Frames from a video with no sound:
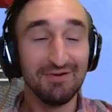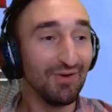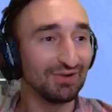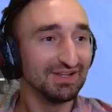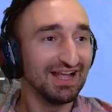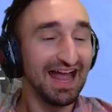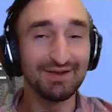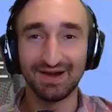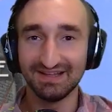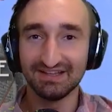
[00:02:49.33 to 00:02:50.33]
Well,
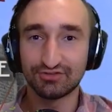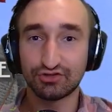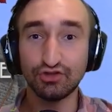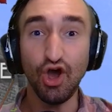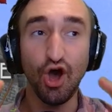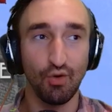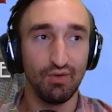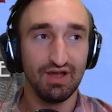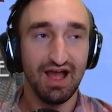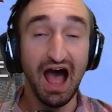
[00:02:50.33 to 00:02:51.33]
anyway, so
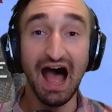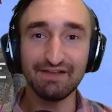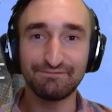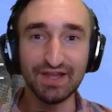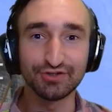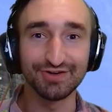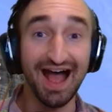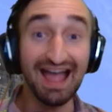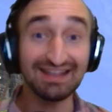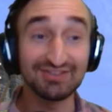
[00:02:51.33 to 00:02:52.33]
I figured
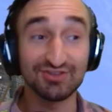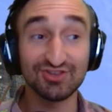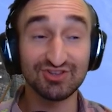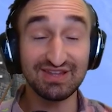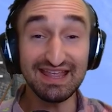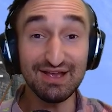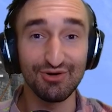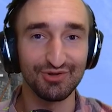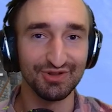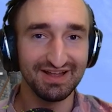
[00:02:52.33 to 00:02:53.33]
I could
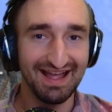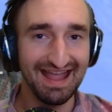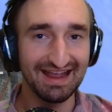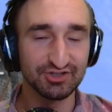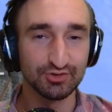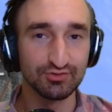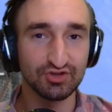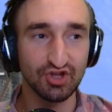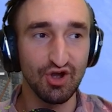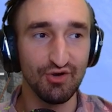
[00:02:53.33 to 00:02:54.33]
steal Andrew
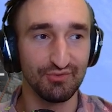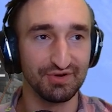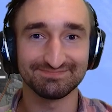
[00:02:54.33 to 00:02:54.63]
Stone.